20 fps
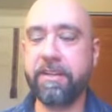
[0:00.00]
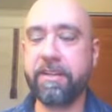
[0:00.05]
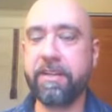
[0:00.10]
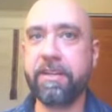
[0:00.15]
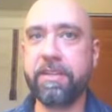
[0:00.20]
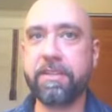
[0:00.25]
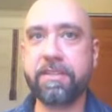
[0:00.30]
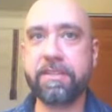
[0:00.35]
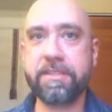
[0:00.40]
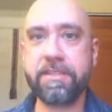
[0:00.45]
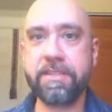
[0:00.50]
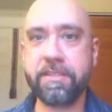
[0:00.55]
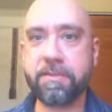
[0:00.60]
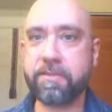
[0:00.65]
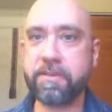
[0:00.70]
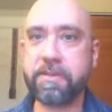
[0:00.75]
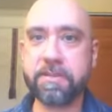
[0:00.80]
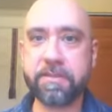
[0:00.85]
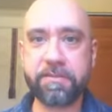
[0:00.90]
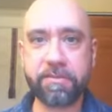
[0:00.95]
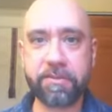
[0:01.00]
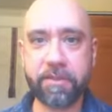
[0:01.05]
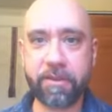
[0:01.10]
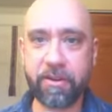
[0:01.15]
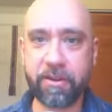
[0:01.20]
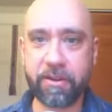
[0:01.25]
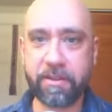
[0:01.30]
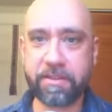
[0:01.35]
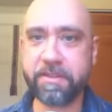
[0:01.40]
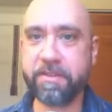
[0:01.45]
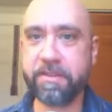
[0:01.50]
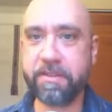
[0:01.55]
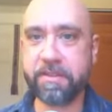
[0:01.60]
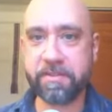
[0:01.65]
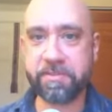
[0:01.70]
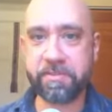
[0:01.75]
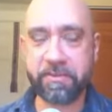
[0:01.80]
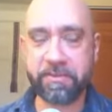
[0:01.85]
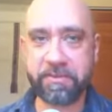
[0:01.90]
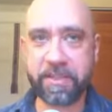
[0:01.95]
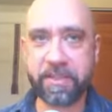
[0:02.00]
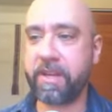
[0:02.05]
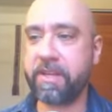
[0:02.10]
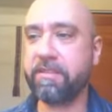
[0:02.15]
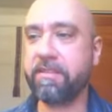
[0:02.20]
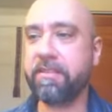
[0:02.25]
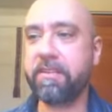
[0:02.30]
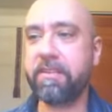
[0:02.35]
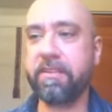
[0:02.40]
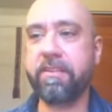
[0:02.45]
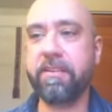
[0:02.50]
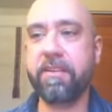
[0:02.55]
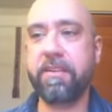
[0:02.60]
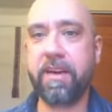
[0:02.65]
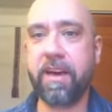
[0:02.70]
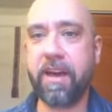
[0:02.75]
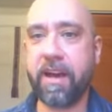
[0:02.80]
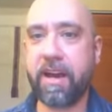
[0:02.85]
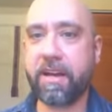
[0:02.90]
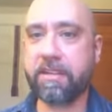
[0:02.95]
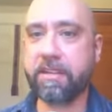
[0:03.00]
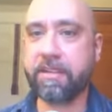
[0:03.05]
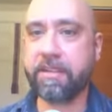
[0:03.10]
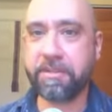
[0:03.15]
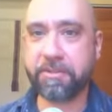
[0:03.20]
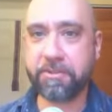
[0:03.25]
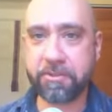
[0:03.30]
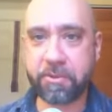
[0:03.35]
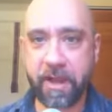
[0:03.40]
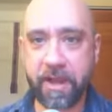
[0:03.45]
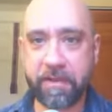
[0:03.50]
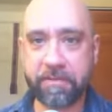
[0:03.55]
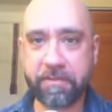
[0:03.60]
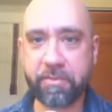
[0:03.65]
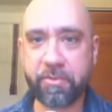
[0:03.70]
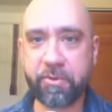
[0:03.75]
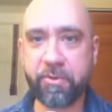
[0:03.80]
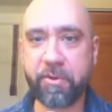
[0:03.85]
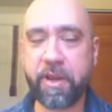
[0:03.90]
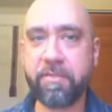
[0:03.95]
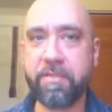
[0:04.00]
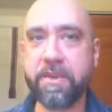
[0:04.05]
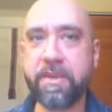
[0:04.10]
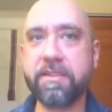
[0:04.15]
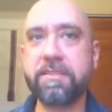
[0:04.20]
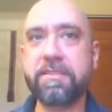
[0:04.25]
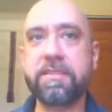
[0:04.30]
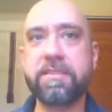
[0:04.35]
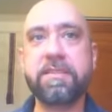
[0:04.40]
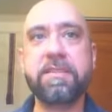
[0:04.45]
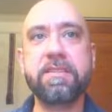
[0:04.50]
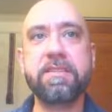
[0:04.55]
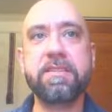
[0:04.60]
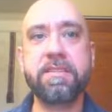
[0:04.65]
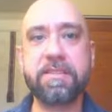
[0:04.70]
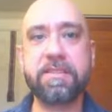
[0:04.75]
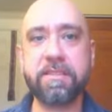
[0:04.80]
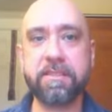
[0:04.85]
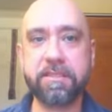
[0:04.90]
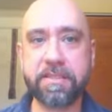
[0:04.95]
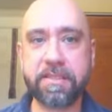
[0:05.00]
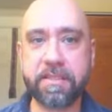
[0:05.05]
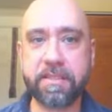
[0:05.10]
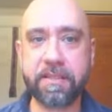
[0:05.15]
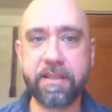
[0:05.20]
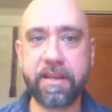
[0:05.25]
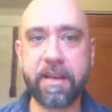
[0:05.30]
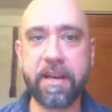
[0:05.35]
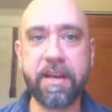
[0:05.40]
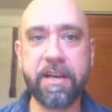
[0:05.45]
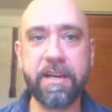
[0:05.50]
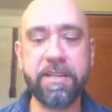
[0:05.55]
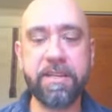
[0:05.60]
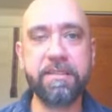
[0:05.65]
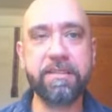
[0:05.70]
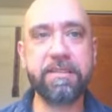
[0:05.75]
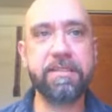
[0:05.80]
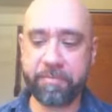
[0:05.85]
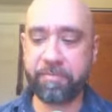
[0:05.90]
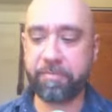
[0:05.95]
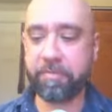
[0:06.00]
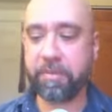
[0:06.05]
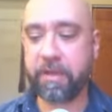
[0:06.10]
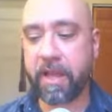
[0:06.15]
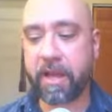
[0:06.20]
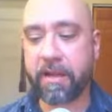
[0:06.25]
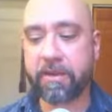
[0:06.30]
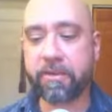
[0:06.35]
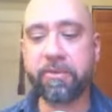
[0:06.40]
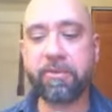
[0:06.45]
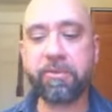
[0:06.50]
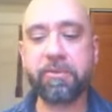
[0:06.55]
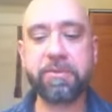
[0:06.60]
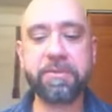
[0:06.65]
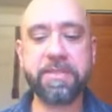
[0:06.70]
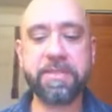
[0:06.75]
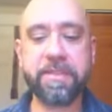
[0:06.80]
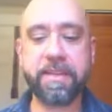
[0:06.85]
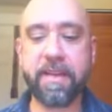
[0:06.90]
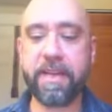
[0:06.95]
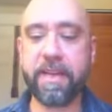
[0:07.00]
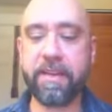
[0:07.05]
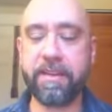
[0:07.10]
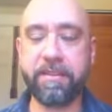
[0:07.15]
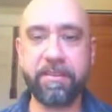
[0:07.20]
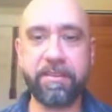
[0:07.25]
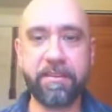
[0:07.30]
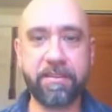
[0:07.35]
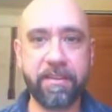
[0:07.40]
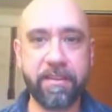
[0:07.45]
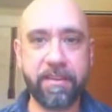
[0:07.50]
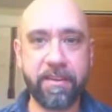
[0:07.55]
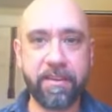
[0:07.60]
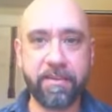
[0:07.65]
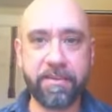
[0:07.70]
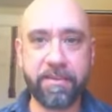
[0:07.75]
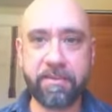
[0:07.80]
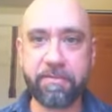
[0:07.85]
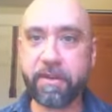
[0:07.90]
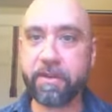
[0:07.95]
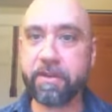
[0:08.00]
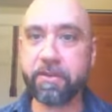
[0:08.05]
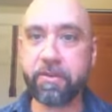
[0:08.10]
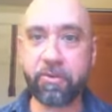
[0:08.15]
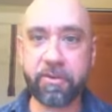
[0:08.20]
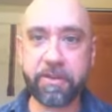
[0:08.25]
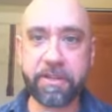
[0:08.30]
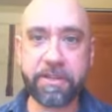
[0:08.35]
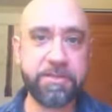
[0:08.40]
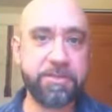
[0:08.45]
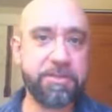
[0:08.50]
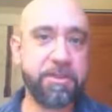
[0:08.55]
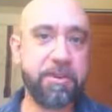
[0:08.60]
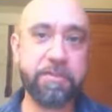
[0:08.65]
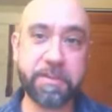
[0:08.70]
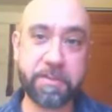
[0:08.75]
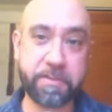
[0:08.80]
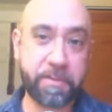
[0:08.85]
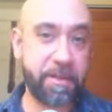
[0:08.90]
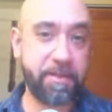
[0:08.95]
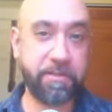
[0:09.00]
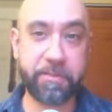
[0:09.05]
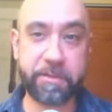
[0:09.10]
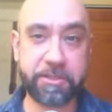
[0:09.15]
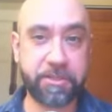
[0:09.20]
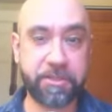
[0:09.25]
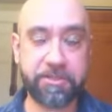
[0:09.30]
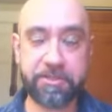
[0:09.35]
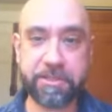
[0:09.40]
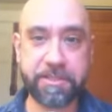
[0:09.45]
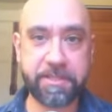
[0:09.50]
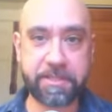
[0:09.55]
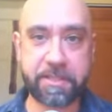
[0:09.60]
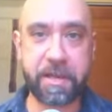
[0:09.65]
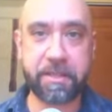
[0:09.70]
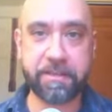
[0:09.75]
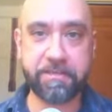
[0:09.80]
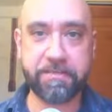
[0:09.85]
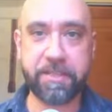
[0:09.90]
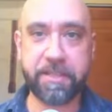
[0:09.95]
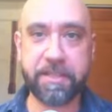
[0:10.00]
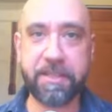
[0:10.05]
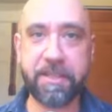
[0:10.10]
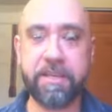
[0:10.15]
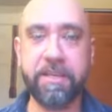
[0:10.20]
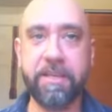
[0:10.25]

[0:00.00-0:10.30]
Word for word: the serious flaws in this movie the highly contrived premise, stilted lines, plot holes, and the very corny jokes, many of which are just not funny.